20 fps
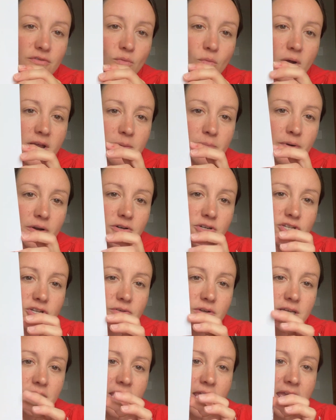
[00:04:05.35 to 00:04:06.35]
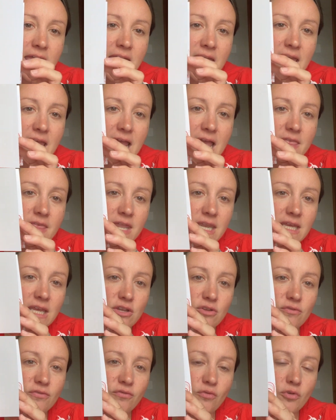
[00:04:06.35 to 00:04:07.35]
the white part showing. And then again,
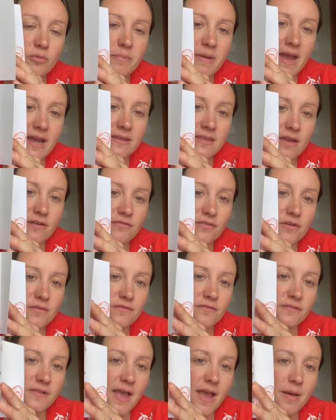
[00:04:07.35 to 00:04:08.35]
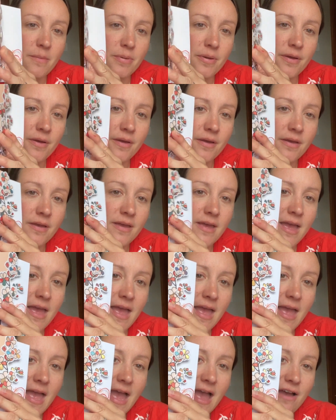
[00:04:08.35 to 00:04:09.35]
you fold back that front flap
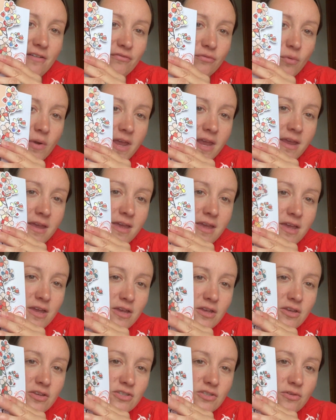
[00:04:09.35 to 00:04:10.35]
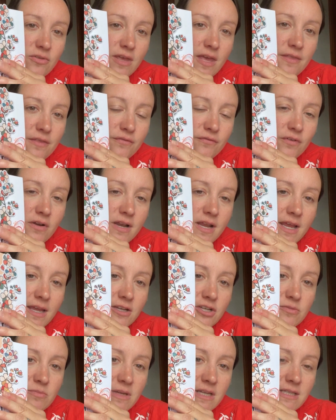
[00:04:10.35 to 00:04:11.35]
halfway so that the front
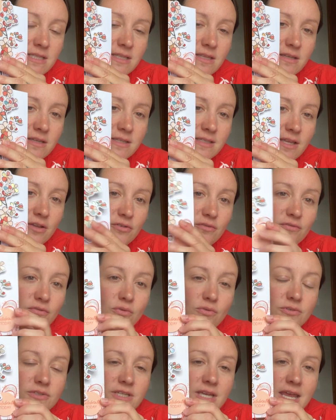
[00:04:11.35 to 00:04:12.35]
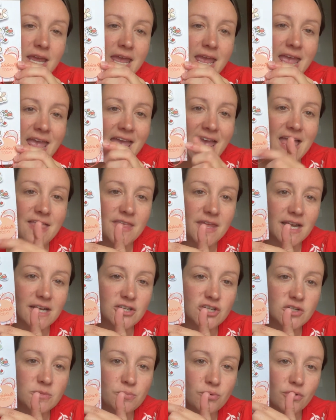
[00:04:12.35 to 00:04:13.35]
edge meets the center fold. And then I
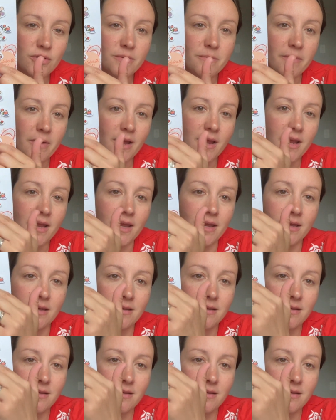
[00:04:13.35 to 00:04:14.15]
just put my